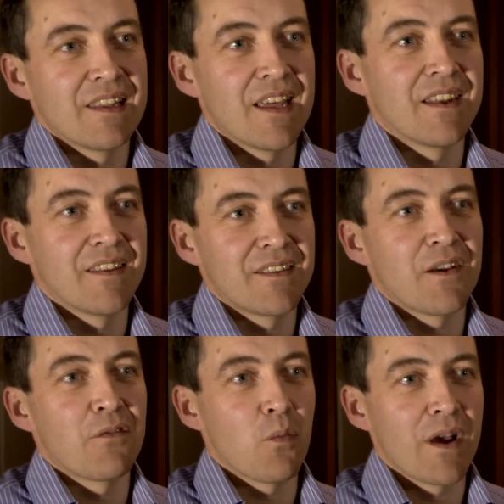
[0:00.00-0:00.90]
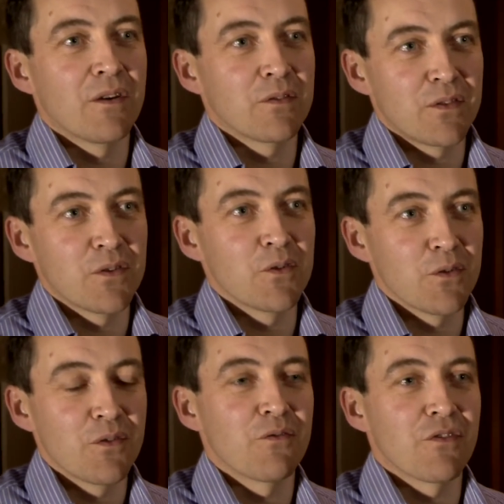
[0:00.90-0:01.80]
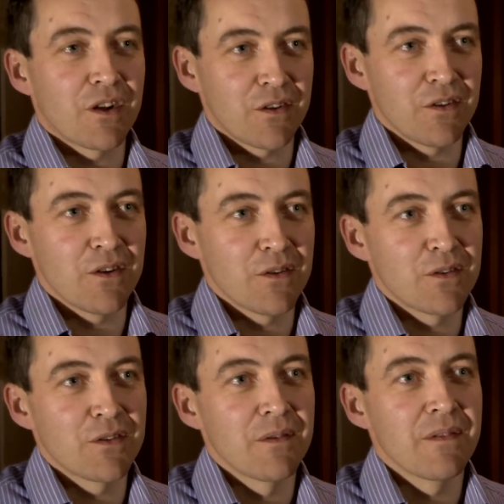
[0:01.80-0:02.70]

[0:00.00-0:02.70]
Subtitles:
lend itself well to rugged use.